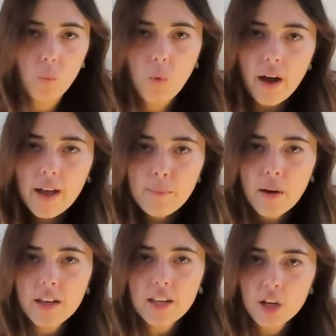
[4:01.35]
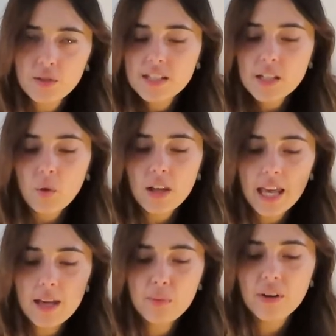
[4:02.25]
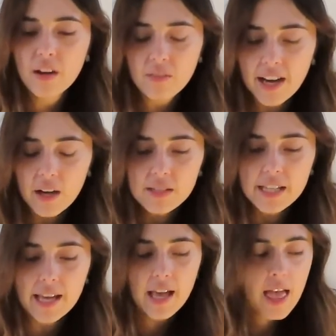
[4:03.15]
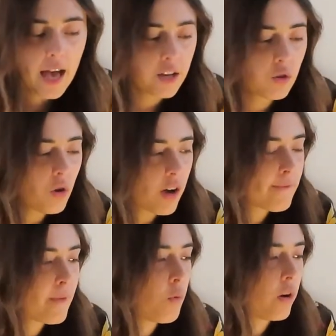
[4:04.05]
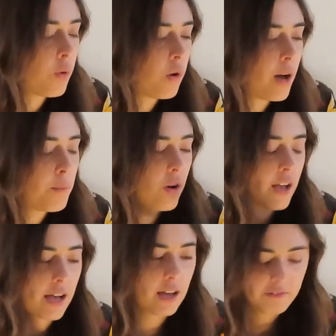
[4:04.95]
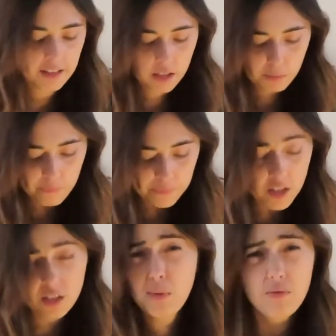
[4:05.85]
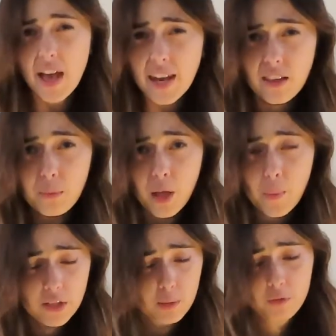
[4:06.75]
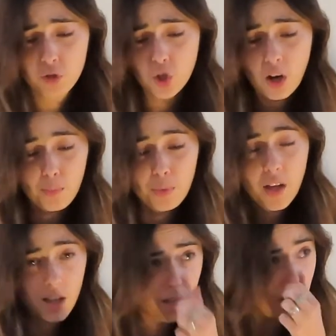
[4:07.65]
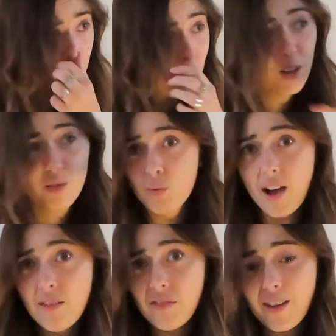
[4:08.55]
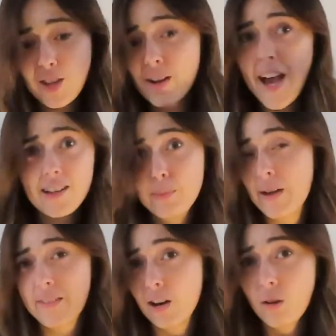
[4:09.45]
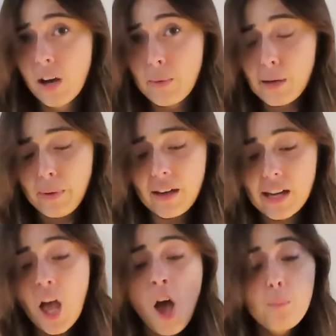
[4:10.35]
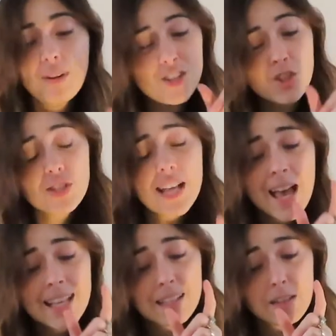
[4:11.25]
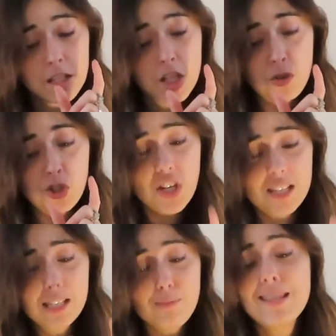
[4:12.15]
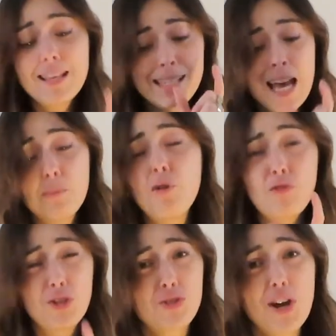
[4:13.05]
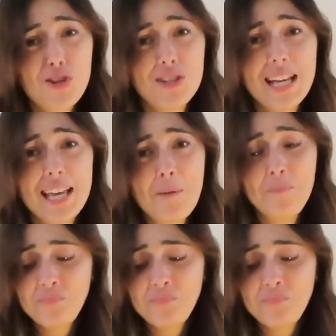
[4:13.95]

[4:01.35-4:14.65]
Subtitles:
Why am I, you know, still labouring around here and you're not giving me what you want? I'm not getting an advancement. This can be for anything, by the way. This can be for job, love, whatever. You don't have to be having an argument about it, but it does, you know, suggest to me there's an element of frustration here.